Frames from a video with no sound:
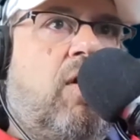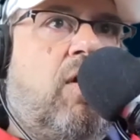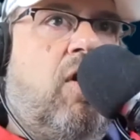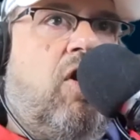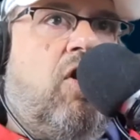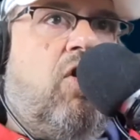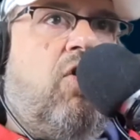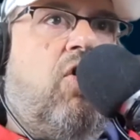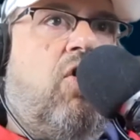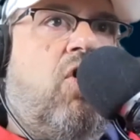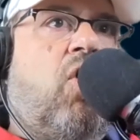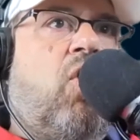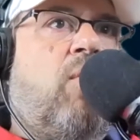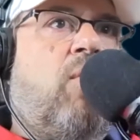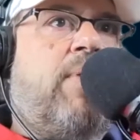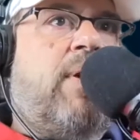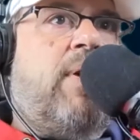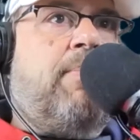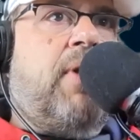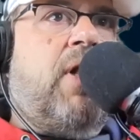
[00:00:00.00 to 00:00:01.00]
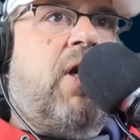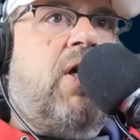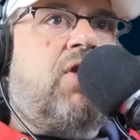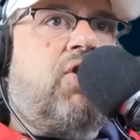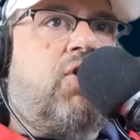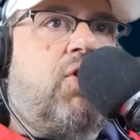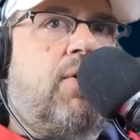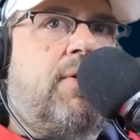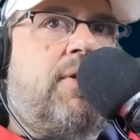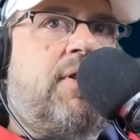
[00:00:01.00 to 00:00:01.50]
You know people are
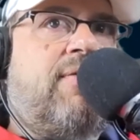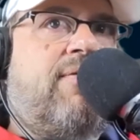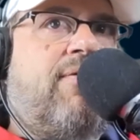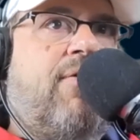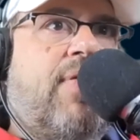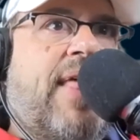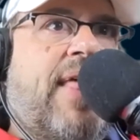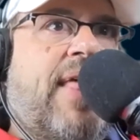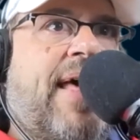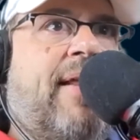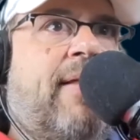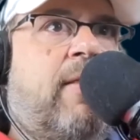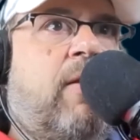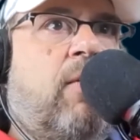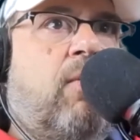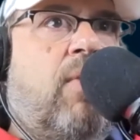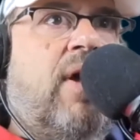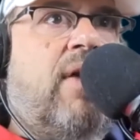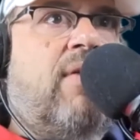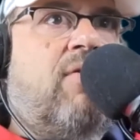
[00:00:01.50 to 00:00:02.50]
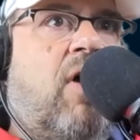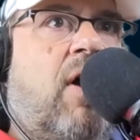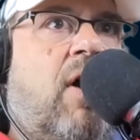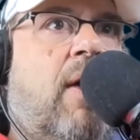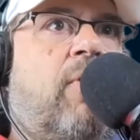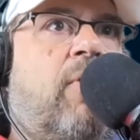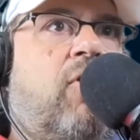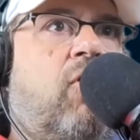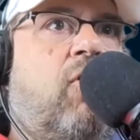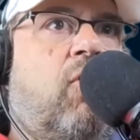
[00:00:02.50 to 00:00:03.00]
searching for that at the right time
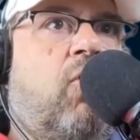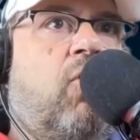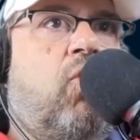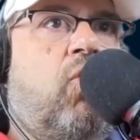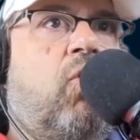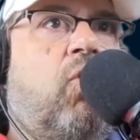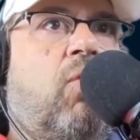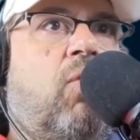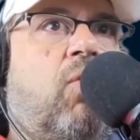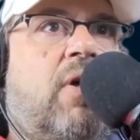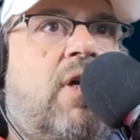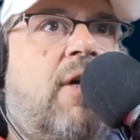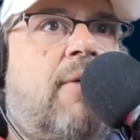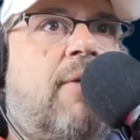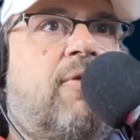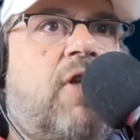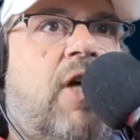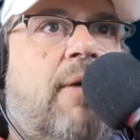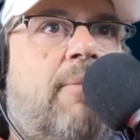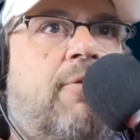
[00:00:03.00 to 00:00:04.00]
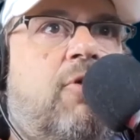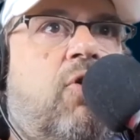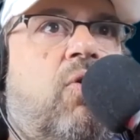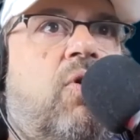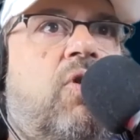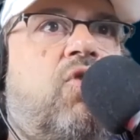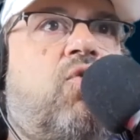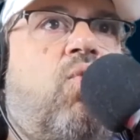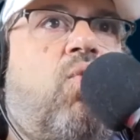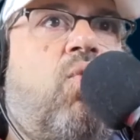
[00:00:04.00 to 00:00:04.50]
when your Google word comes up. So
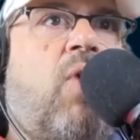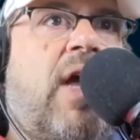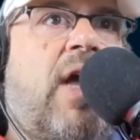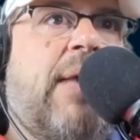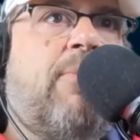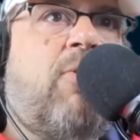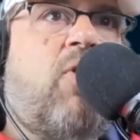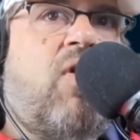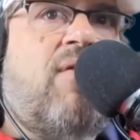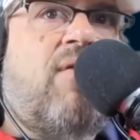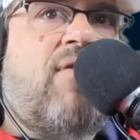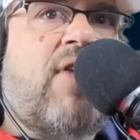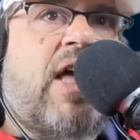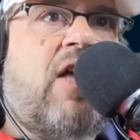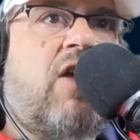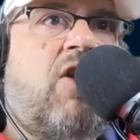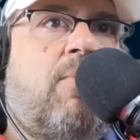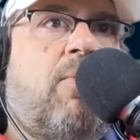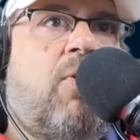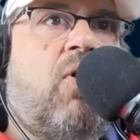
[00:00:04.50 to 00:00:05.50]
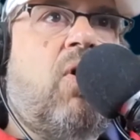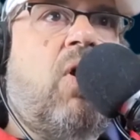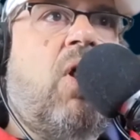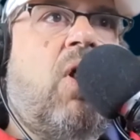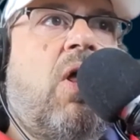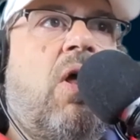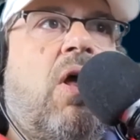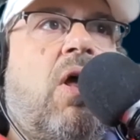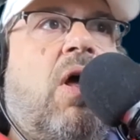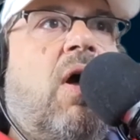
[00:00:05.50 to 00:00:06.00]
it's way more valuable
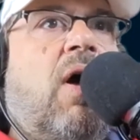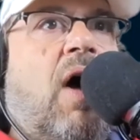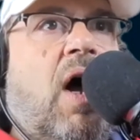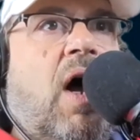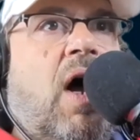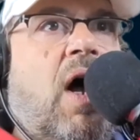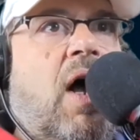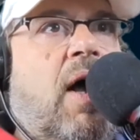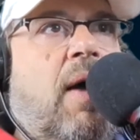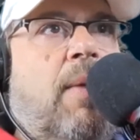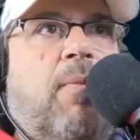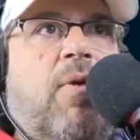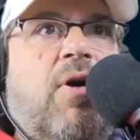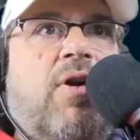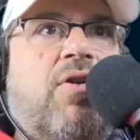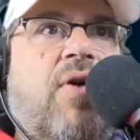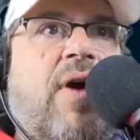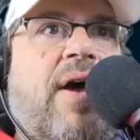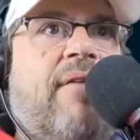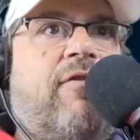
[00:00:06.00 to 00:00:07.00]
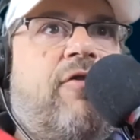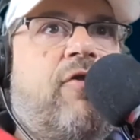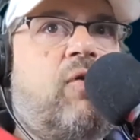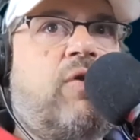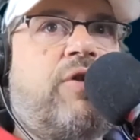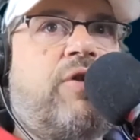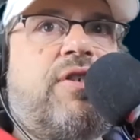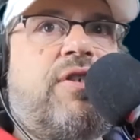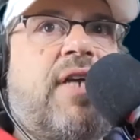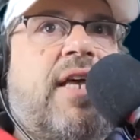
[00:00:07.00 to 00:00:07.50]
when you have search
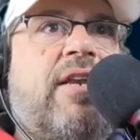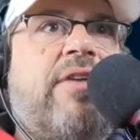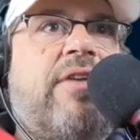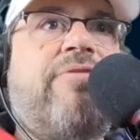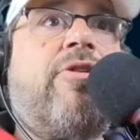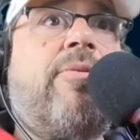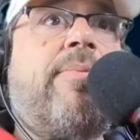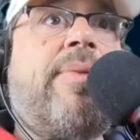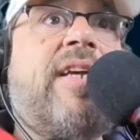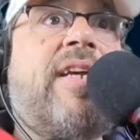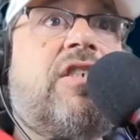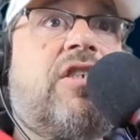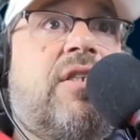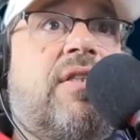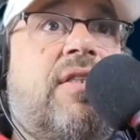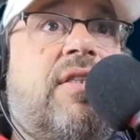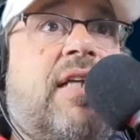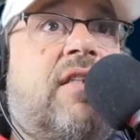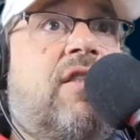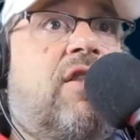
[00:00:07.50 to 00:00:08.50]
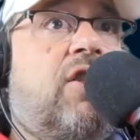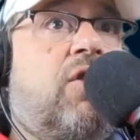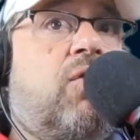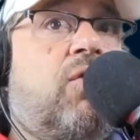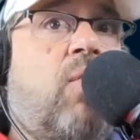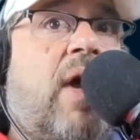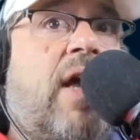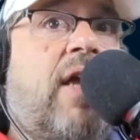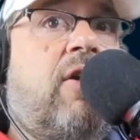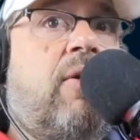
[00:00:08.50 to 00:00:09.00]
intent information than just
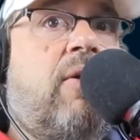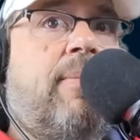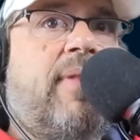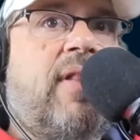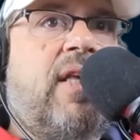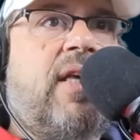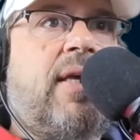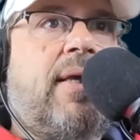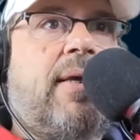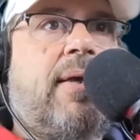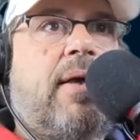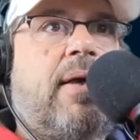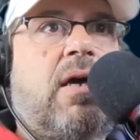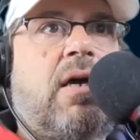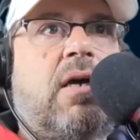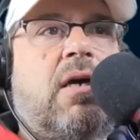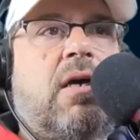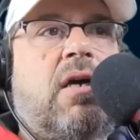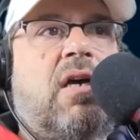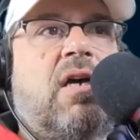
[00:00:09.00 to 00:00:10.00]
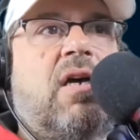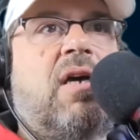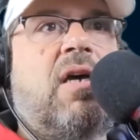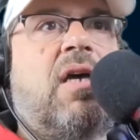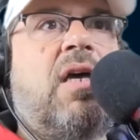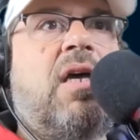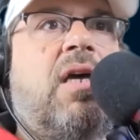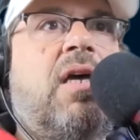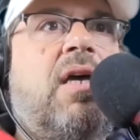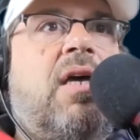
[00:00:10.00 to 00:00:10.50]
randomly
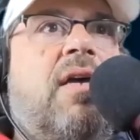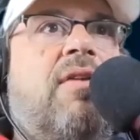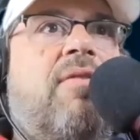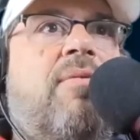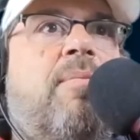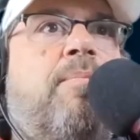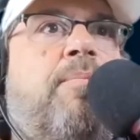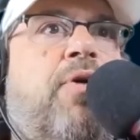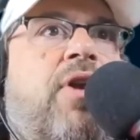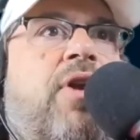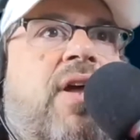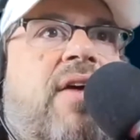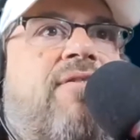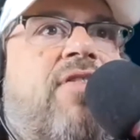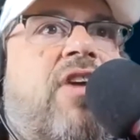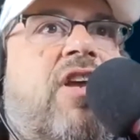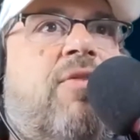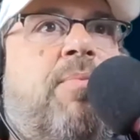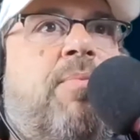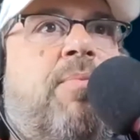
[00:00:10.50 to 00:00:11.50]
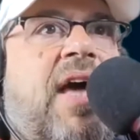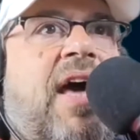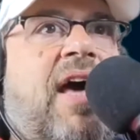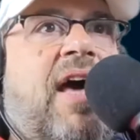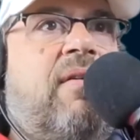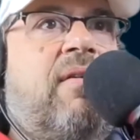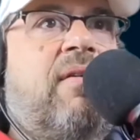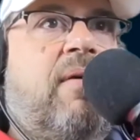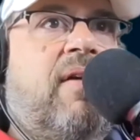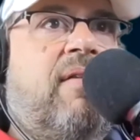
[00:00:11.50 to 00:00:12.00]
putting a Facebook
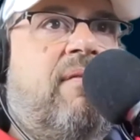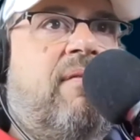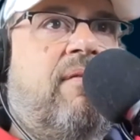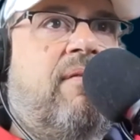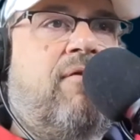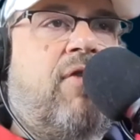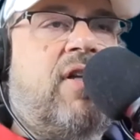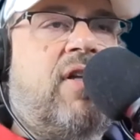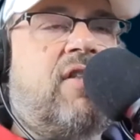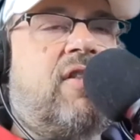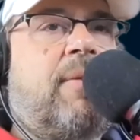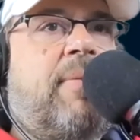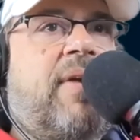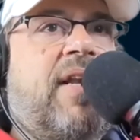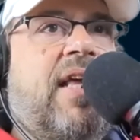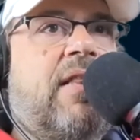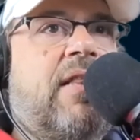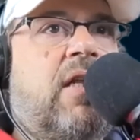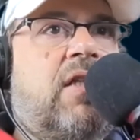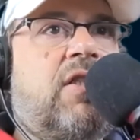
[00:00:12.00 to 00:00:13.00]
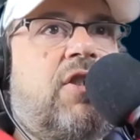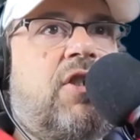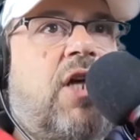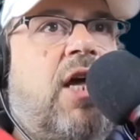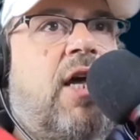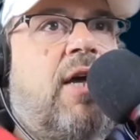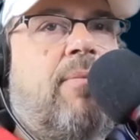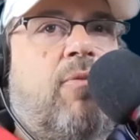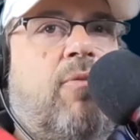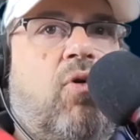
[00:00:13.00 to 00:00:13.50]
ad in front of somebody at
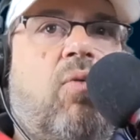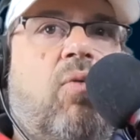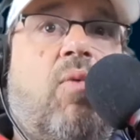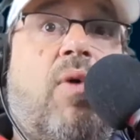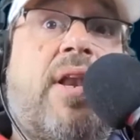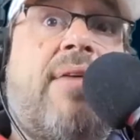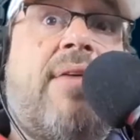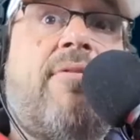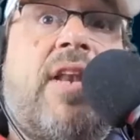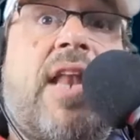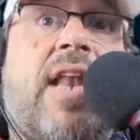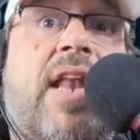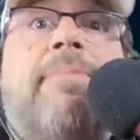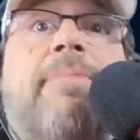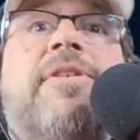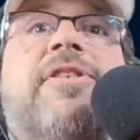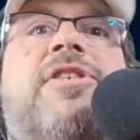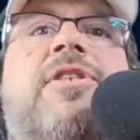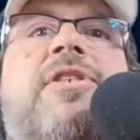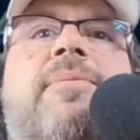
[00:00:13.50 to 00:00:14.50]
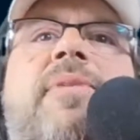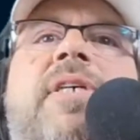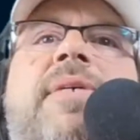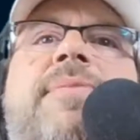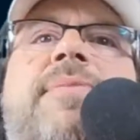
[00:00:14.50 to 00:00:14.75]
lunchtime or whenever it happens to be.